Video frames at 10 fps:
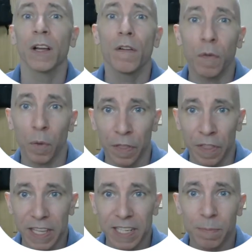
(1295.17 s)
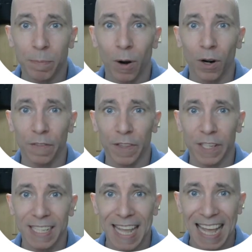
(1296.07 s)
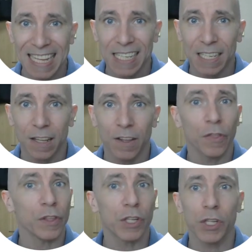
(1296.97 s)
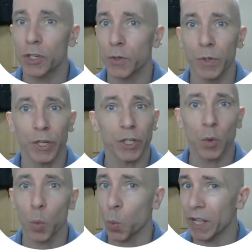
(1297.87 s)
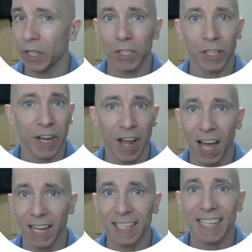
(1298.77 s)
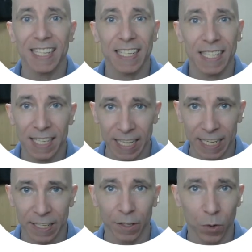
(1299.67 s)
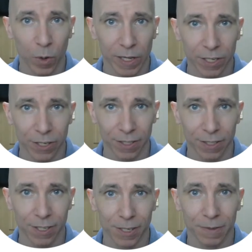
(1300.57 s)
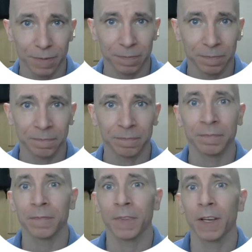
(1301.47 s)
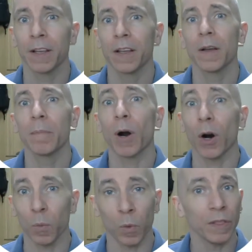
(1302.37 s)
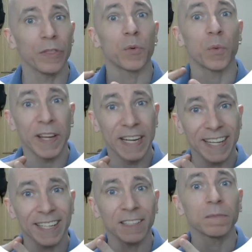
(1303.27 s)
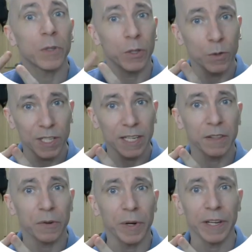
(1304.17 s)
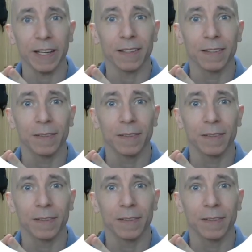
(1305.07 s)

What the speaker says: For this part of the test, the student will not see the questions. Part 1, the reading, you see the reading.